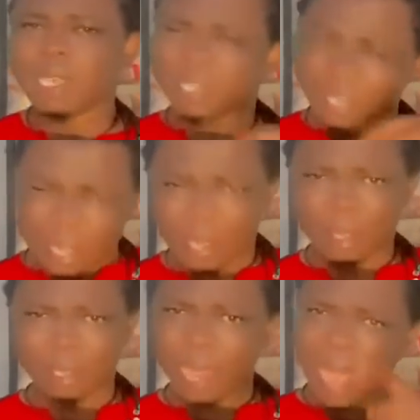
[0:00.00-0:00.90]

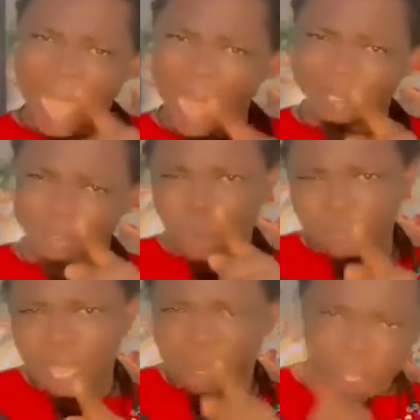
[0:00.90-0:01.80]
Say that act
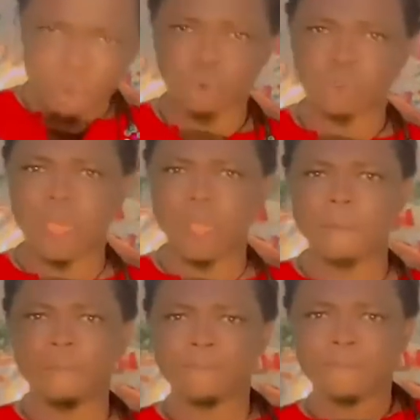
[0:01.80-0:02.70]
no year near no cry.
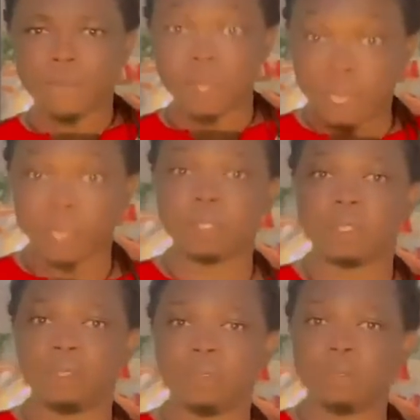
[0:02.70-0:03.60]

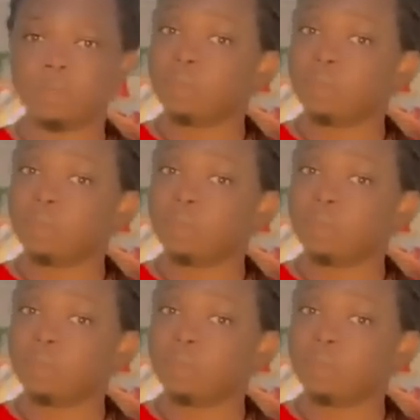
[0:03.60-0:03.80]
Yes,